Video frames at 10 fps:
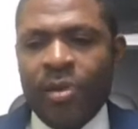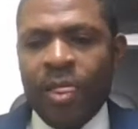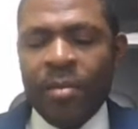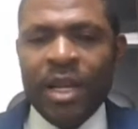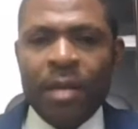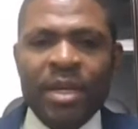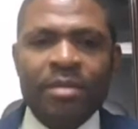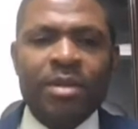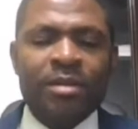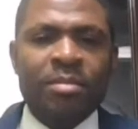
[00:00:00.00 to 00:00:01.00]
I
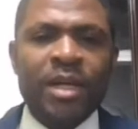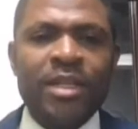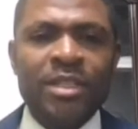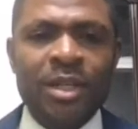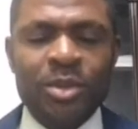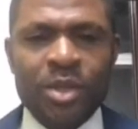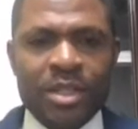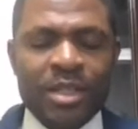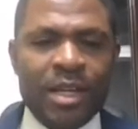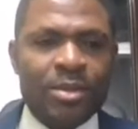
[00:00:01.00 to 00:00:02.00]
mean, my initial thought is
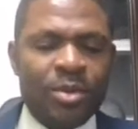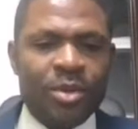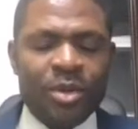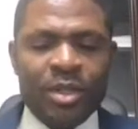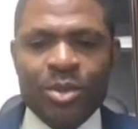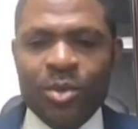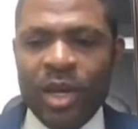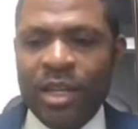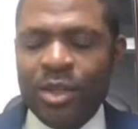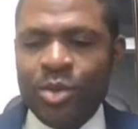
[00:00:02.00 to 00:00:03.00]
that it's too
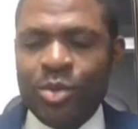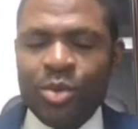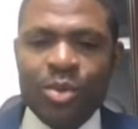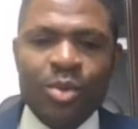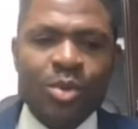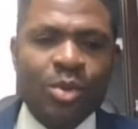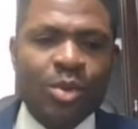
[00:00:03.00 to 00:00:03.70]
early to